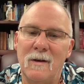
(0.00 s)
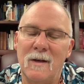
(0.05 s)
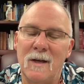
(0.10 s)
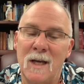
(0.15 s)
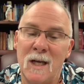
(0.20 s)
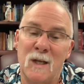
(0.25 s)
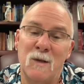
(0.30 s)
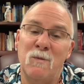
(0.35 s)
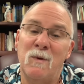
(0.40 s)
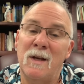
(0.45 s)

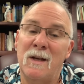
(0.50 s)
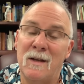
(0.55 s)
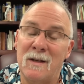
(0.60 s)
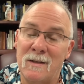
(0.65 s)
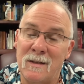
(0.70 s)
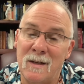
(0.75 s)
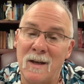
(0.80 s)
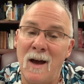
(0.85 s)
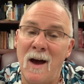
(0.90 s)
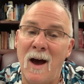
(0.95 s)
is
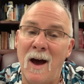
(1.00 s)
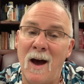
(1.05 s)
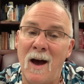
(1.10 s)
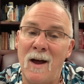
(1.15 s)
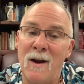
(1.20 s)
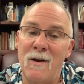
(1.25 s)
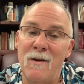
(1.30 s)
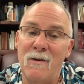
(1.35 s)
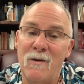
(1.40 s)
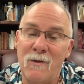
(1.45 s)
because
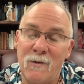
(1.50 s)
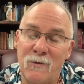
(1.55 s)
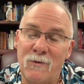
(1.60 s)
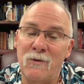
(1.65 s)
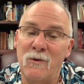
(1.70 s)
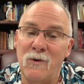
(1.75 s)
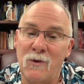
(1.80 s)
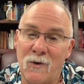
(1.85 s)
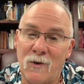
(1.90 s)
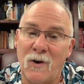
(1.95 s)
God,
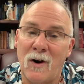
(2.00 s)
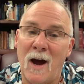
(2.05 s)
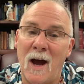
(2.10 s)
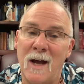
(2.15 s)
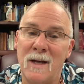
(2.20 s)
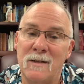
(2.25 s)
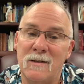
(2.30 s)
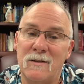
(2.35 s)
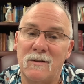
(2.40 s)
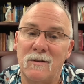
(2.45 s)
through
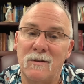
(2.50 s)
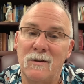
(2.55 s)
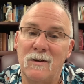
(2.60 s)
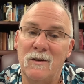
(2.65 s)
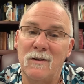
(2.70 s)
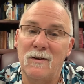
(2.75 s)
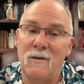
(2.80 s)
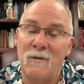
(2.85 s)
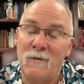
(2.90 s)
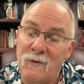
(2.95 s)
Christ,
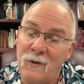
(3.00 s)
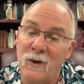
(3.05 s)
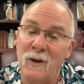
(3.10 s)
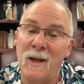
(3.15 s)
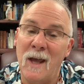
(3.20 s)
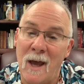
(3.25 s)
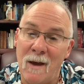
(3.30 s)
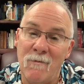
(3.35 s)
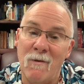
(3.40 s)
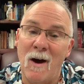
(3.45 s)

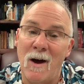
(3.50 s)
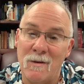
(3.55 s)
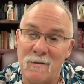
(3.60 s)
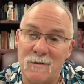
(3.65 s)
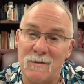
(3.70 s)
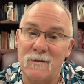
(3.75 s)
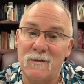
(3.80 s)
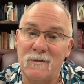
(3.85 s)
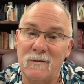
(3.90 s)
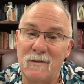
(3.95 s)
forgave
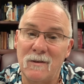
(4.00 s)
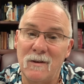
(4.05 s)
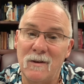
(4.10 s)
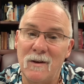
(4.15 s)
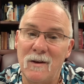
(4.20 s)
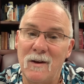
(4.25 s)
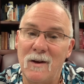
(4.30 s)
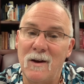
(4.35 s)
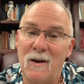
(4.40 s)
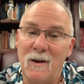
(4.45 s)
us
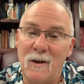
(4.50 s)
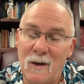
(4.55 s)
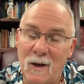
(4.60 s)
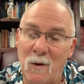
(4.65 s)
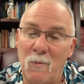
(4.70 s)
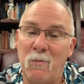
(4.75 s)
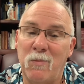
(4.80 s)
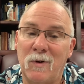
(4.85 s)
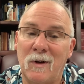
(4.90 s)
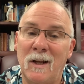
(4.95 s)

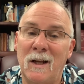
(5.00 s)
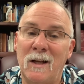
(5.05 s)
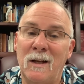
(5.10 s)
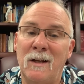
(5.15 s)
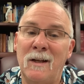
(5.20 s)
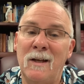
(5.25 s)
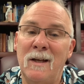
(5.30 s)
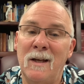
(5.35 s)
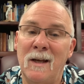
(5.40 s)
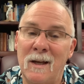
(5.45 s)

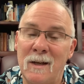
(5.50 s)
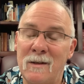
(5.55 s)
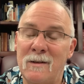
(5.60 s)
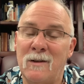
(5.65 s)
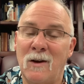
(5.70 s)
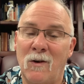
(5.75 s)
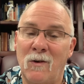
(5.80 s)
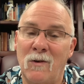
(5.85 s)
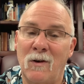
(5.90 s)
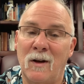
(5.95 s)
completely and
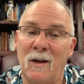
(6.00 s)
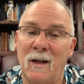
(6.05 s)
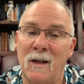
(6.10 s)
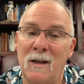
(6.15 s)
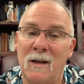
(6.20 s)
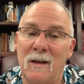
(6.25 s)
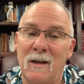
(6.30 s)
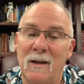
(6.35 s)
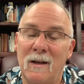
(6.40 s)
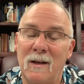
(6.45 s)
totally.
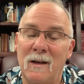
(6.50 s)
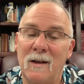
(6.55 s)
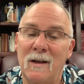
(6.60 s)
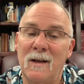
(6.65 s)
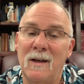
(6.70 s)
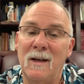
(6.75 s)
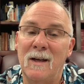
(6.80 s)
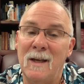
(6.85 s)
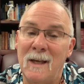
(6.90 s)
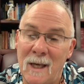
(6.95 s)

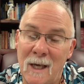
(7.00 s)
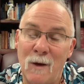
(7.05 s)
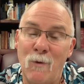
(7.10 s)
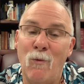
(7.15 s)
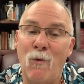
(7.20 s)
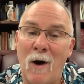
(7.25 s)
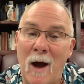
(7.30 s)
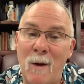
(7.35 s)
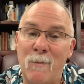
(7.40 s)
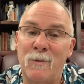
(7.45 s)
He
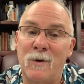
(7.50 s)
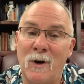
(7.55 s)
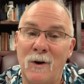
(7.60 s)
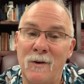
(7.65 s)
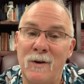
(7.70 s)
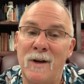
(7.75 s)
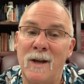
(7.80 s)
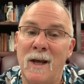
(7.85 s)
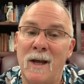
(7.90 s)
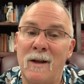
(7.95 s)
wiped our
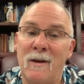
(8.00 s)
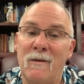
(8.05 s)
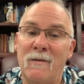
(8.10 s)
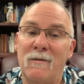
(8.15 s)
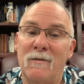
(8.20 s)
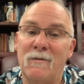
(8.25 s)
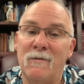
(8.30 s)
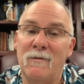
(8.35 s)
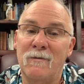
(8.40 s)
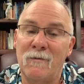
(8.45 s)
debt
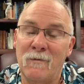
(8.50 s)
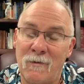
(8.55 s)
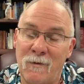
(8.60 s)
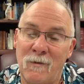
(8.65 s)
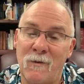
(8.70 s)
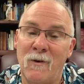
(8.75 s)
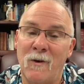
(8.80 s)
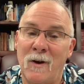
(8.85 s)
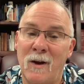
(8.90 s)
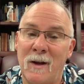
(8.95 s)

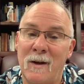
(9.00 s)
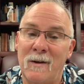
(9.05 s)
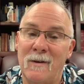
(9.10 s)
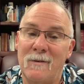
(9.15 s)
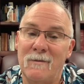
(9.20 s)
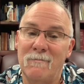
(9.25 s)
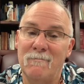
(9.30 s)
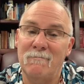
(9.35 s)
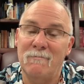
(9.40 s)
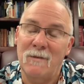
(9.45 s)
free.
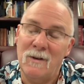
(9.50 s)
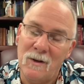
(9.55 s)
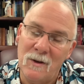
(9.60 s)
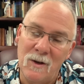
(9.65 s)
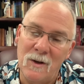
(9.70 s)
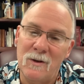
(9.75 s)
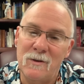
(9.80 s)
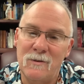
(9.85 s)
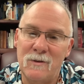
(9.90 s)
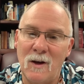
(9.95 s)

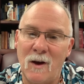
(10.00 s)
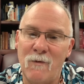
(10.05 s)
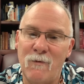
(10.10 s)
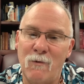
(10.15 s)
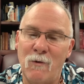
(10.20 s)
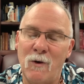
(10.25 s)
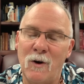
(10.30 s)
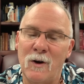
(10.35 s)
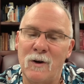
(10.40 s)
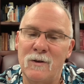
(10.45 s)
Tough
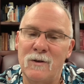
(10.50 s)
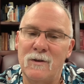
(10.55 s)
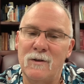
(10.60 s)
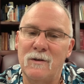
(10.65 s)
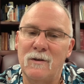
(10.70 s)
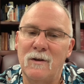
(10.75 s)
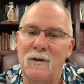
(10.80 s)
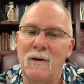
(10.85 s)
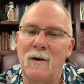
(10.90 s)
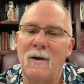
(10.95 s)
words,
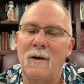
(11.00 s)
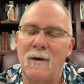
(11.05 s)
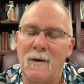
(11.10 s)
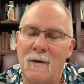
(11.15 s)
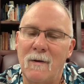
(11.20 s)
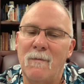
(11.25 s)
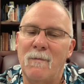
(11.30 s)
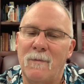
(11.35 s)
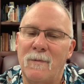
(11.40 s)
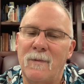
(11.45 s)

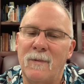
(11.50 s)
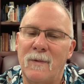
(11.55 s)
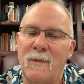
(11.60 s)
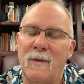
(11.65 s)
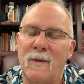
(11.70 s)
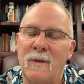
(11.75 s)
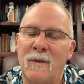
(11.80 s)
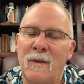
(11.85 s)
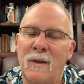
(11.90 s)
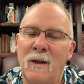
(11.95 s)

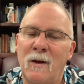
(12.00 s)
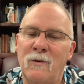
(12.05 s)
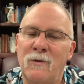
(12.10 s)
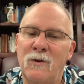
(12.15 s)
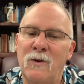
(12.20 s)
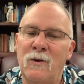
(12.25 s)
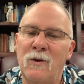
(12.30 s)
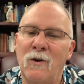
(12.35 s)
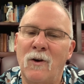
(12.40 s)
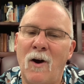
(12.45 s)
they'll do
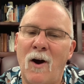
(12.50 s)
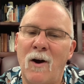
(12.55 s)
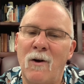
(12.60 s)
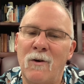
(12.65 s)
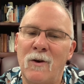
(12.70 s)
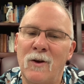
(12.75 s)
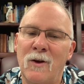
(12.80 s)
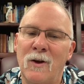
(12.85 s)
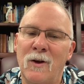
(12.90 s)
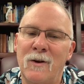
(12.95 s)
your heart
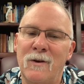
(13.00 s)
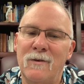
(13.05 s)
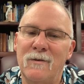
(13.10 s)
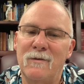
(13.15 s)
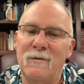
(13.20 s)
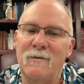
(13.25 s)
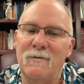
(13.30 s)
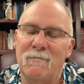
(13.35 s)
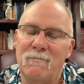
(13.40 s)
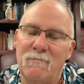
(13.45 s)
good.
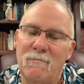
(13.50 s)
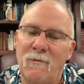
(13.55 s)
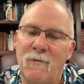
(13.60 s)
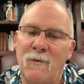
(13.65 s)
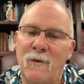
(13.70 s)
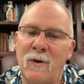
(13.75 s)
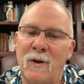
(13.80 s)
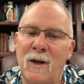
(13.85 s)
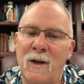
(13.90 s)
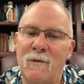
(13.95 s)

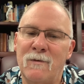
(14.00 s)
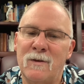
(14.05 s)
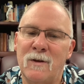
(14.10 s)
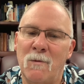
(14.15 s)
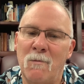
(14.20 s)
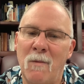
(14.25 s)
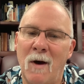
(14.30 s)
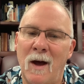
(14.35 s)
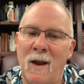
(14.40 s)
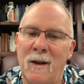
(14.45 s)
Forgive
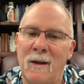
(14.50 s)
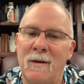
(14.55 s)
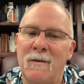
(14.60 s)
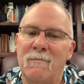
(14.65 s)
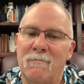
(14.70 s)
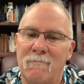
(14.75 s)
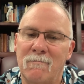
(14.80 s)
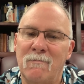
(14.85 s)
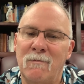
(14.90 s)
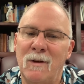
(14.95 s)
somebody.
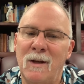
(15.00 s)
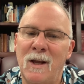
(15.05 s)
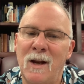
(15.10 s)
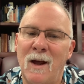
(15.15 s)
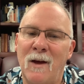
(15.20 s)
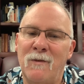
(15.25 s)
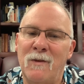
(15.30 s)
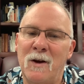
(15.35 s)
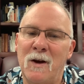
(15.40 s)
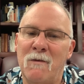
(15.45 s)
Get
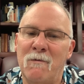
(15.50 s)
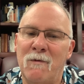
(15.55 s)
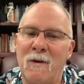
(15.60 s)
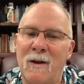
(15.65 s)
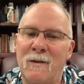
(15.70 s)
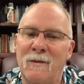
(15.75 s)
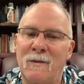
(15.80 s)
out there in faith